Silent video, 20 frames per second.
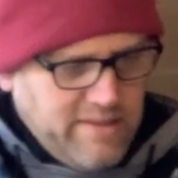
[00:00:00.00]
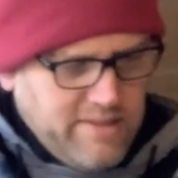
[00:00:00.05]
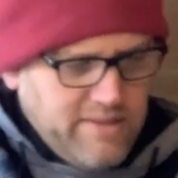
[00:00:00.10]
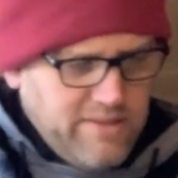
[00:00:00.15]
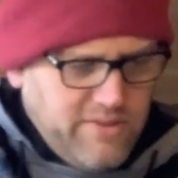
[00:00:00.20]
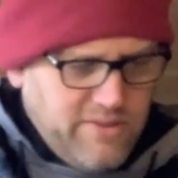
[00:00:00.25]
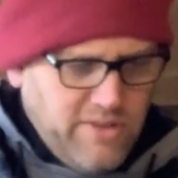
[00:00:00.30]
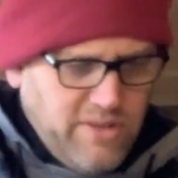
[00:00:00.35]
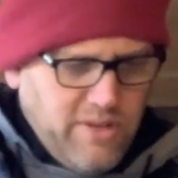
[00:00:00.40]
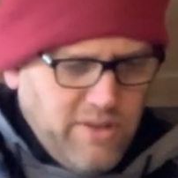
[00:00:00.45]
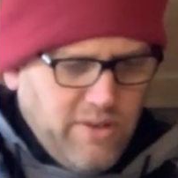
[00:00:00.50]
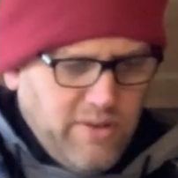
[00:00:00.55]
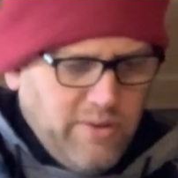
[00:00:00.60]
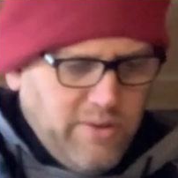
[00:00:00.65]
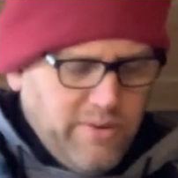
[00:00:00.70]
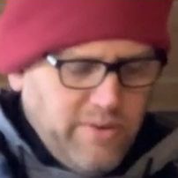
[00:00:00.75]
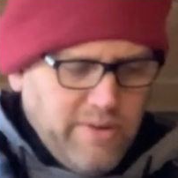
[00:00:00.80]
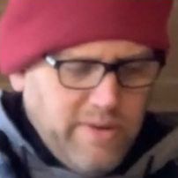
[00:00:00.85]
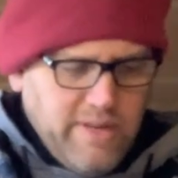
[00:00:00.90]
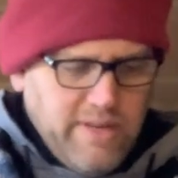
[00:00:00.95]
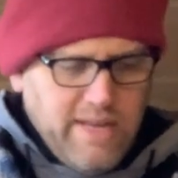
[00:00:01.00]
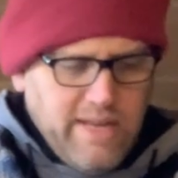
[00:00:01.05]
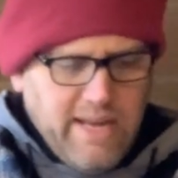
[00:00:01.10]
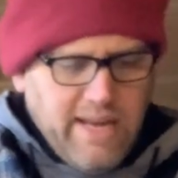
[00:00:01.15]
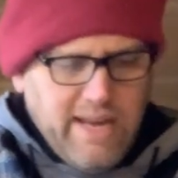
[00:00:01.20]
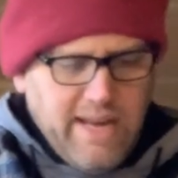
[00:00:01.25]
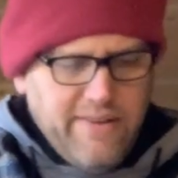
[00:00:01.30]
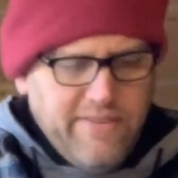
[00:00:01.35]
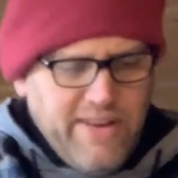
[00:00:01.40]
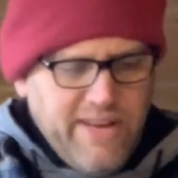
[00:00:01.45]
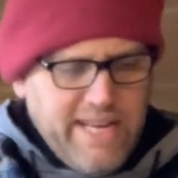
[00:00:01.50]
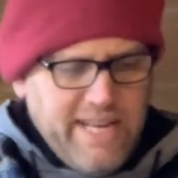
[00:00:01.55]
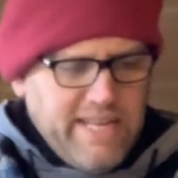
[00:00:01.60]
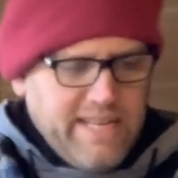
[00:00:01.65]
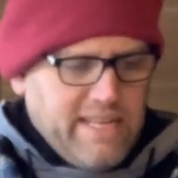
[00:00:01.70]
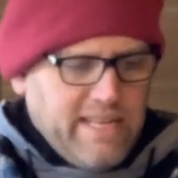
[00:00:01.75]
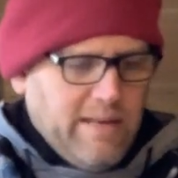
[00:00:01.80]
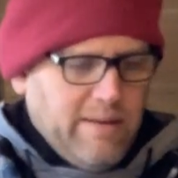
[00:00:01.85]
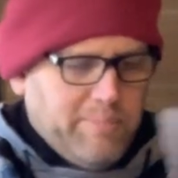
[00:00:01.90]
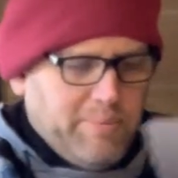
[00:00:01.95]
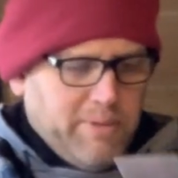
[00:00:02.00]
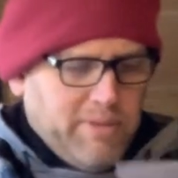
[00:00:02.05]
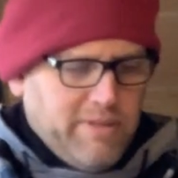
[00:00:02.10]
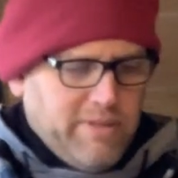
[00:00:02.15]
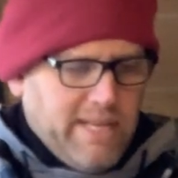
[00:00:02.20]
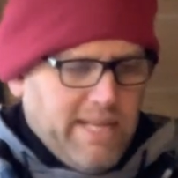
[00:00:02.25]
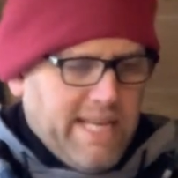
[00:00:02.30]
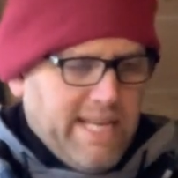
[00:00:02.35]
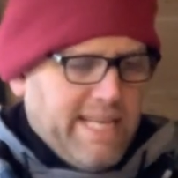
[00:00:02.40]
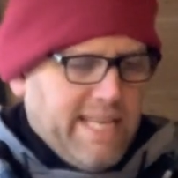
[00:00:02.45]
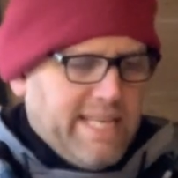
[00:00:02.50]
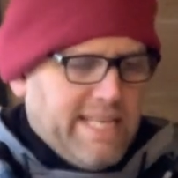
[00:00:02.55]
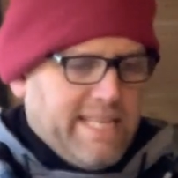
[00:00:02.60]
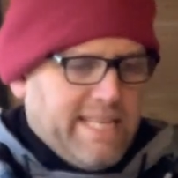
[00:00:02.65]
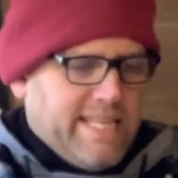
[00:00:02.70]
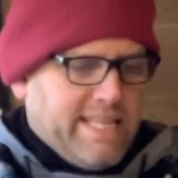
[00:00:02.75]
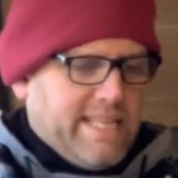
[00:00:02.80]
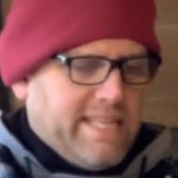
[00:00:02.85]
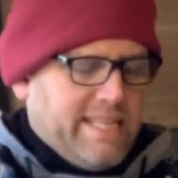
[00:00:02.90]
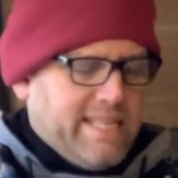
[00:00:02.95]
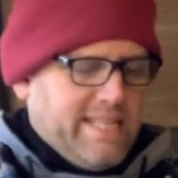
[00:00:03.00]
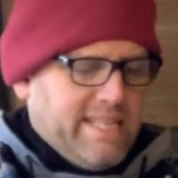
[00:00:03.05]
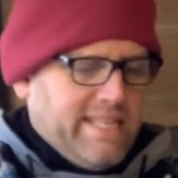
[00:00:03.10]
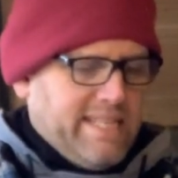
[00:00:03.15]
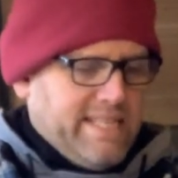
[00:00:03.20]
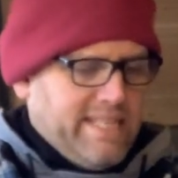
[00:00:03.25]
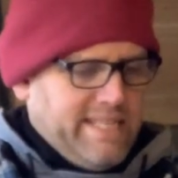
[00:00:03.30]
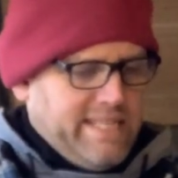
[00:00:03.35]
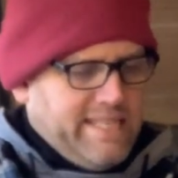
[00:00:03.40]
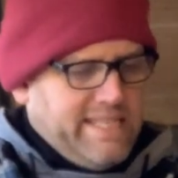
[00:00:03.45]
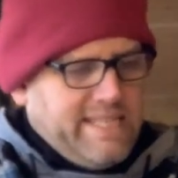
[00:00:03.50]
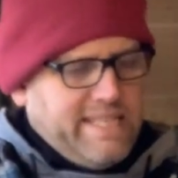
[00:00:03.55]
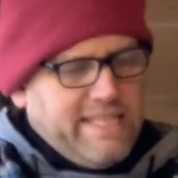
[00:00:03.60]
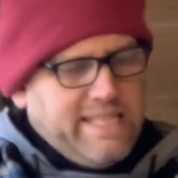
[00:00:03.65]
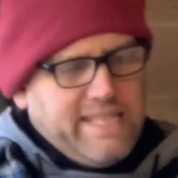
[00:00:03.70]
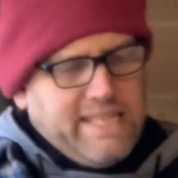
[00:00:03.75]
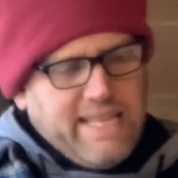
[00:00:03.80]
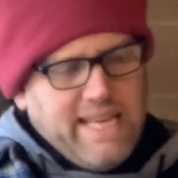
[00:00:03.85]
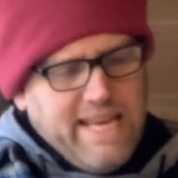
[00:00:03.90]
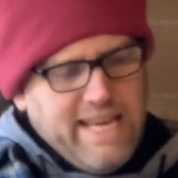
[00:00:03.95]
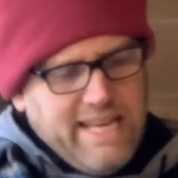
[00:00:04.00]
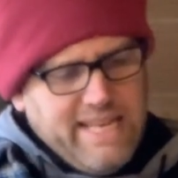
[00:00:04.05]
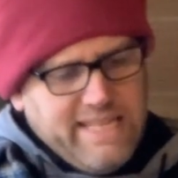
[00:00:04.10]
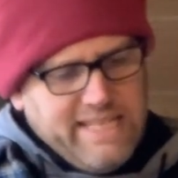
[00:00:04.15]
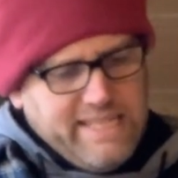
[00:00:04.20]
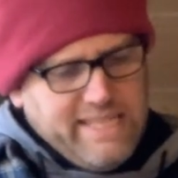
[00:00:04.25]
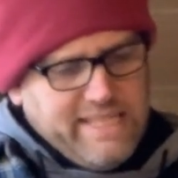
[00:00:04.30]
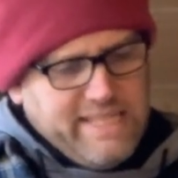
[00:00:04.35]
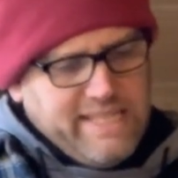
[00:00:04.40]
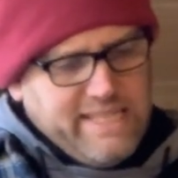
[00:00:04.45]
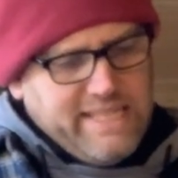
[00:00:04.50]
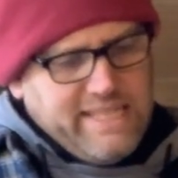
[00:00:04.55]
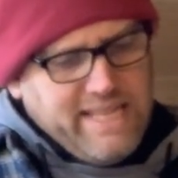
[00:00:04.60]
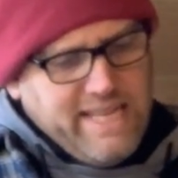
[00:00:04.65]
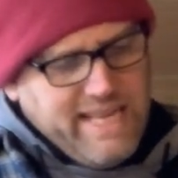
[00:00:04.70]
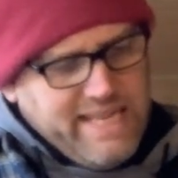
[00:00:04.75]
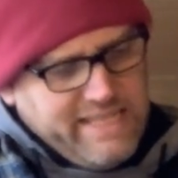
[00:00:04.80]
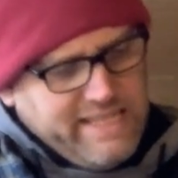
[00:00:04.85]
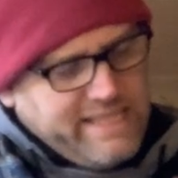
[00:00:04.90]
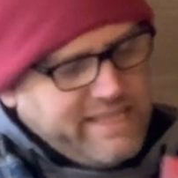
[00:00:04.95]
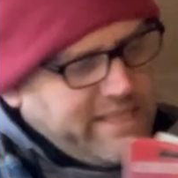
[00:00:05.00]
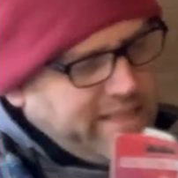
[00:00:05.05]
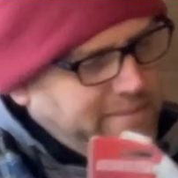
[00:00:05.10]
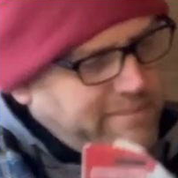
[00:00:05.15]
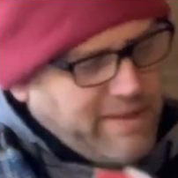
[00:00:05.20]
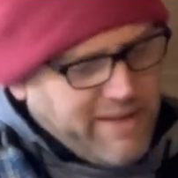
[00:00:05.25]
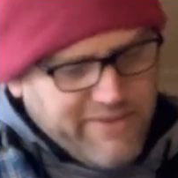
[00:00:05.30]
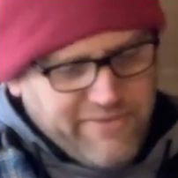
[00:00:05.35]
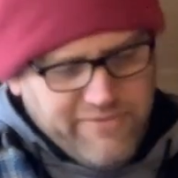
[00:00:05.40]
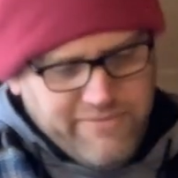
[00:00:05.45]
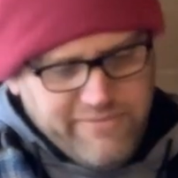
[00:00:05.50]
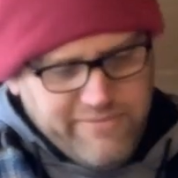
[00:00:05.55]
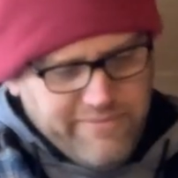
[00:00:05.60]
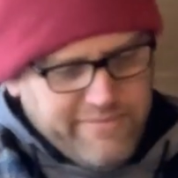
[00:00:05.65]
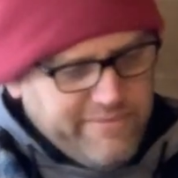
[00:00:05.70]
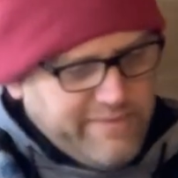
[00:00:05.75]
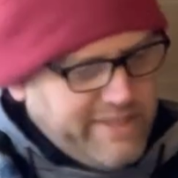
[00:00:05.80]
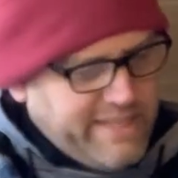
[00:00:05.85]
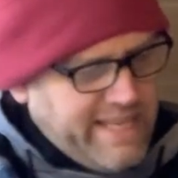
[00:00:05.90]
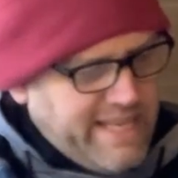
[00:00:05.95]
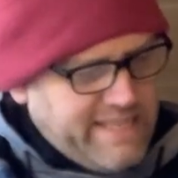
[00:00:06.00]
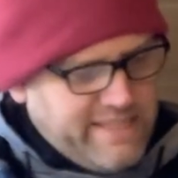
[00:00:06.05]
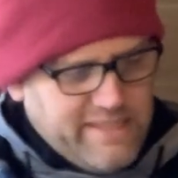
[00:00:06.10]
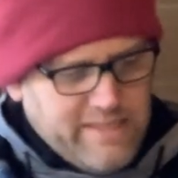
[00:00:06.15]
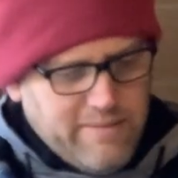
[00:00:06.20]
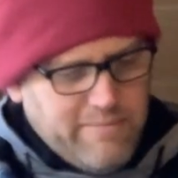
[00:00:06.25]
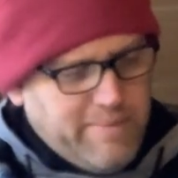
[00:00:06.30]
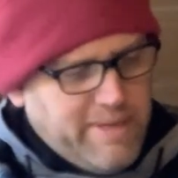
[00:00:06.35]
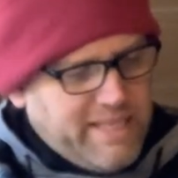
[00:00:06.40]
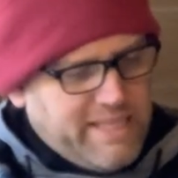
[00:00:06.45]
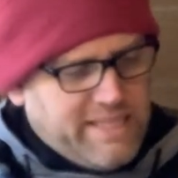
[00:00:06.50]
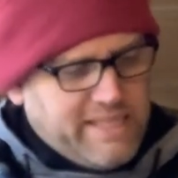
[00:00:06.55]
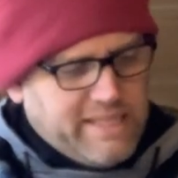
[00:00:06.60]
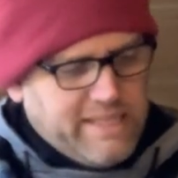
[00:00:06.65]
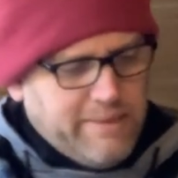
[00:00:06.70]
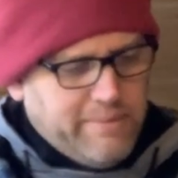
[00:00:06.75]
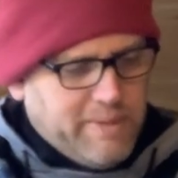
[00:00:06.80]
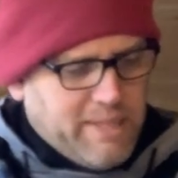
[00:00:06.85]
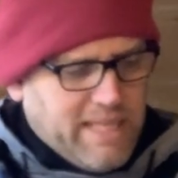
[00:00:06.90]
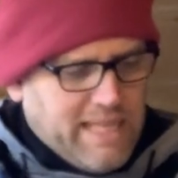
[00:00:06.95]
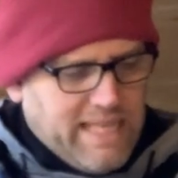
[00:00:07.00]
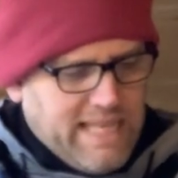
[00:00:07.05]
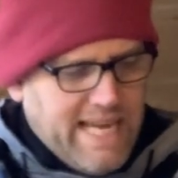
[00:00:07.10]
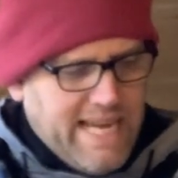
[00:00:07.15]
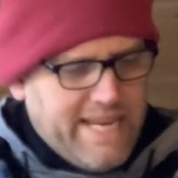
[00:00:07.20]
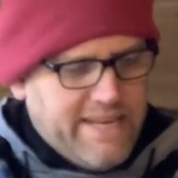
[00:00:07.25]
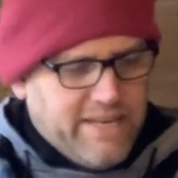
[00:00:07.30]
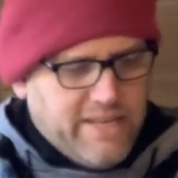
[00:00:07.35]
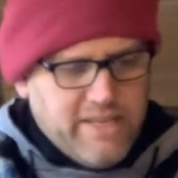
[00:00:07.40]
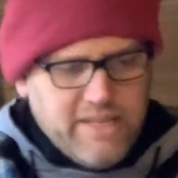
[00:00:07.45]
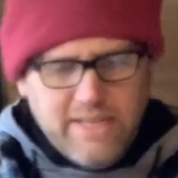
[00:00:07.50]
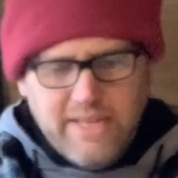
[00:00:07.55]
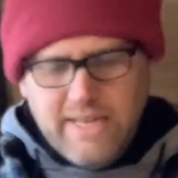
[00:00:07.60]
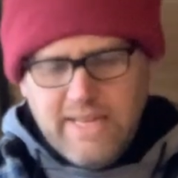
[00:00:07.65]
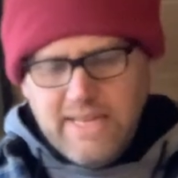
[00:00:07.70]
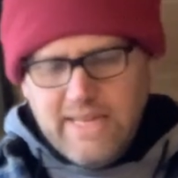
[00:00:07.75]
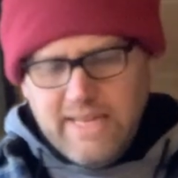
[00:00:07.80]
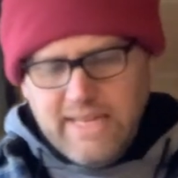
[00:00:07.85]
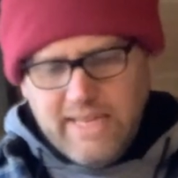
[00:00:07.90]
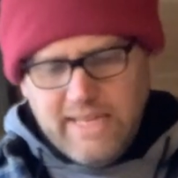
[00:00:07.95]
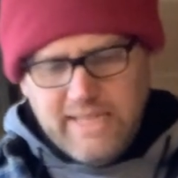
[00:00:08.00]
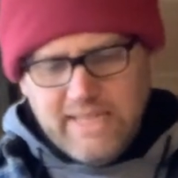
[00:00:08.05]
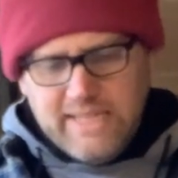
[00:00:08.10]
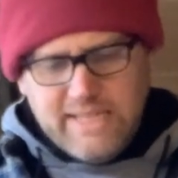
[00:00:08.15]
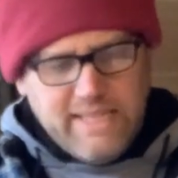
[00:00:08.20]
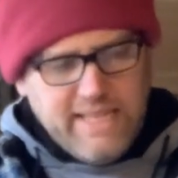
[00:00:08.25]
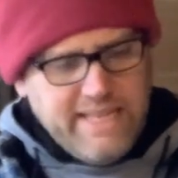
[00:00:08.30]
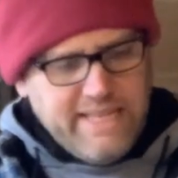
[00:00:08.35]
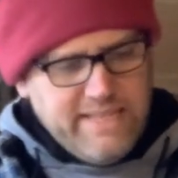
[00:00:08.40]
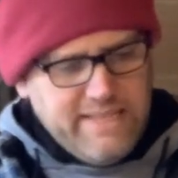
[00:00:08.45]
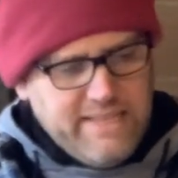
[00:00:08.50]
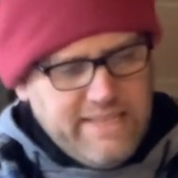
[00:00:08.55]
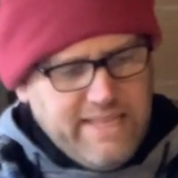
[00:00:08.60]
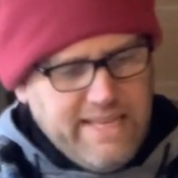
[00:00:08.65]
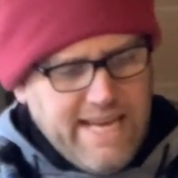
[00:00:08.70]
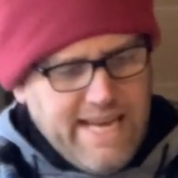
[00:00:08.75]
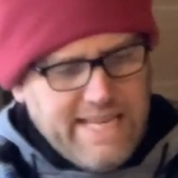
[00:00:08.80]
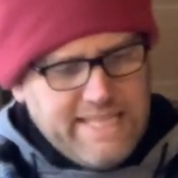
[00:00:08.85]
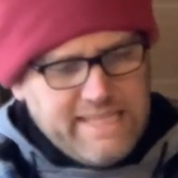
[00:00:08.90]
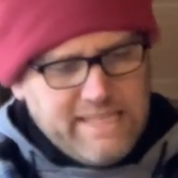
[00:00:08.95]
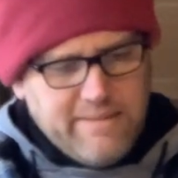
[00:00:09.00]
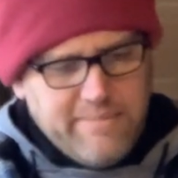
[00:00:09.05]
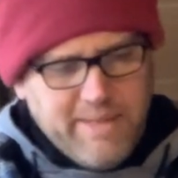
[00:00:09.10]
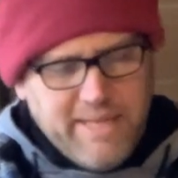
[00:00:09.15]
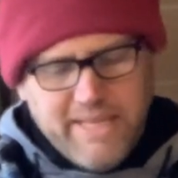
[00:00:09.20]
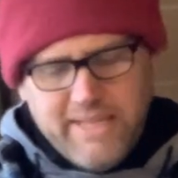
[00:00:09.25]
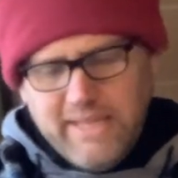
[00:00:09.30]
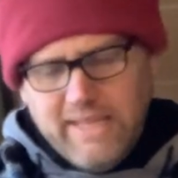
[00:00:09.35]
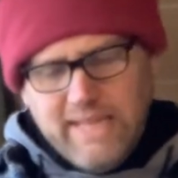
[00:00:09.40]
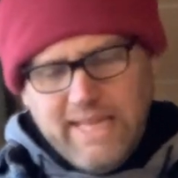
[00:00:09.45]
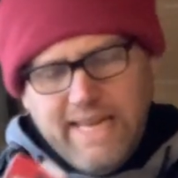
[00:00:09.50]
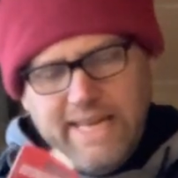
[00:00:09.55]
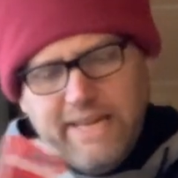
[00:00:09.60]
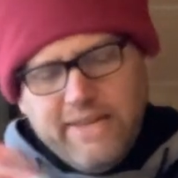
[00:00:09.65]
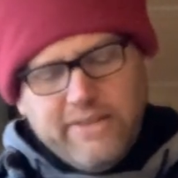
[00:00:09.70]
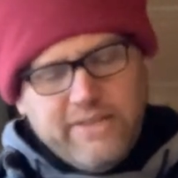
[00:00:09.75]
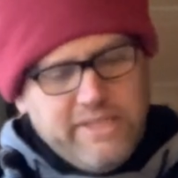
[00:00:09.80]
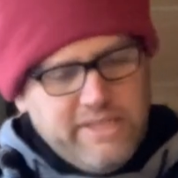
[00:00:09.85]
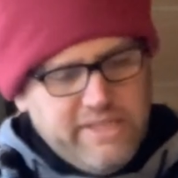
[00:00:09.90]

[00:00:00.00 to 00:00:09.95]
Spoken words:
So I've had a couple. I can test them. I test them basically with a lighter. I just let gas come out of the lighter and